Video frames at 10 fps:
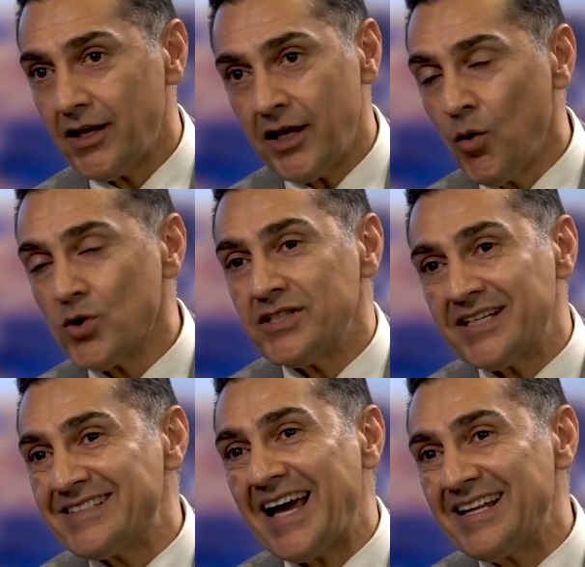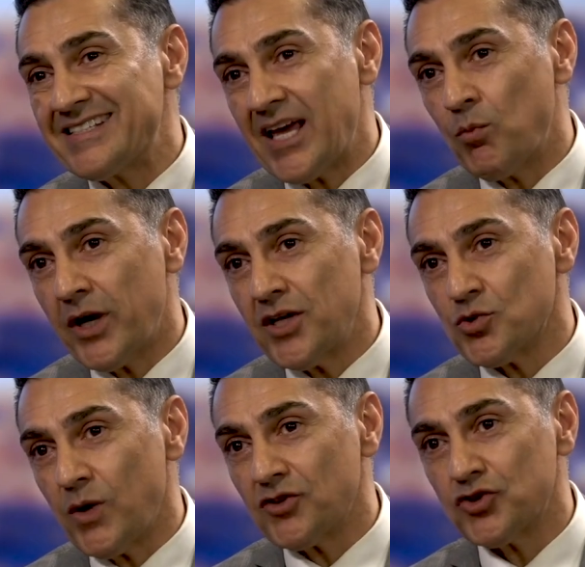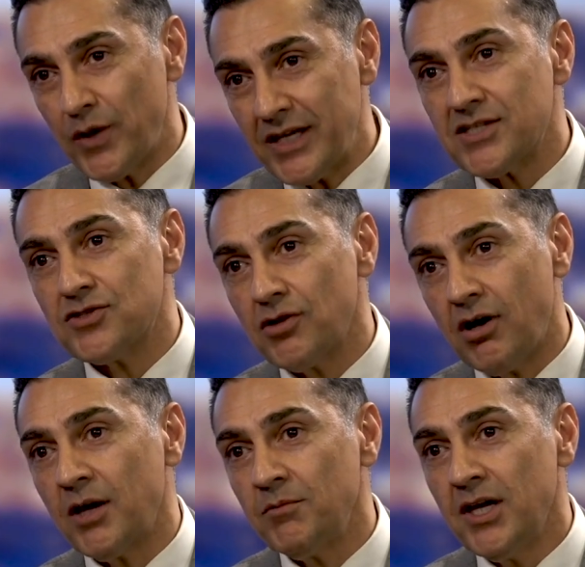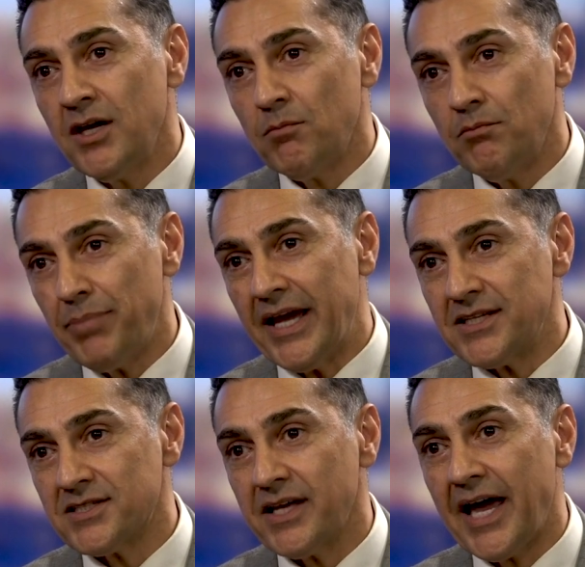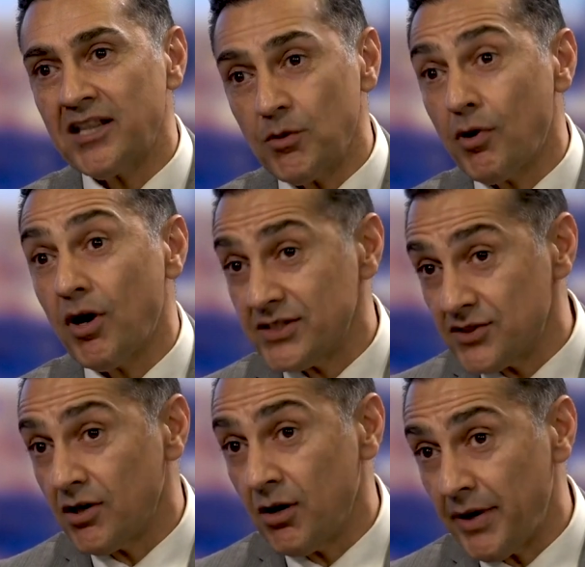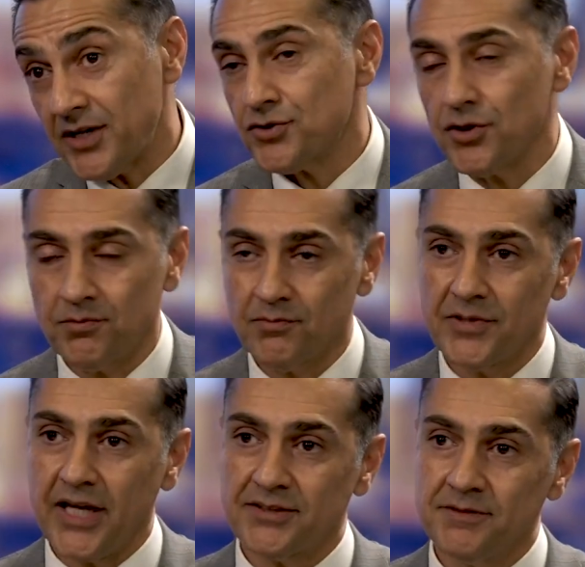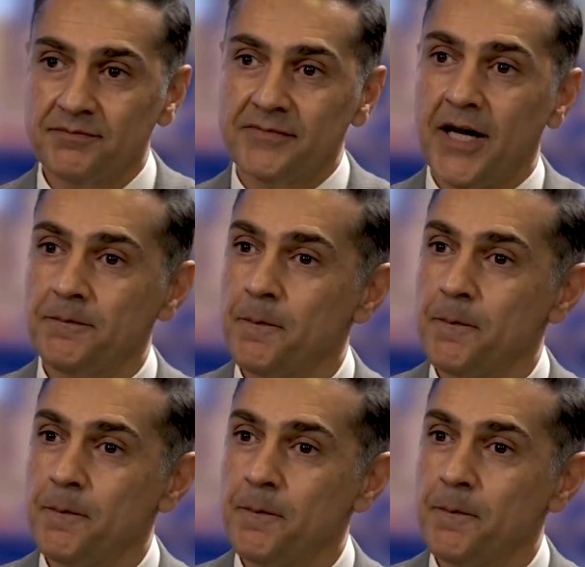An auction is exactly the same way as well. So it's time based, and the price is time based too. Yes. Yeah.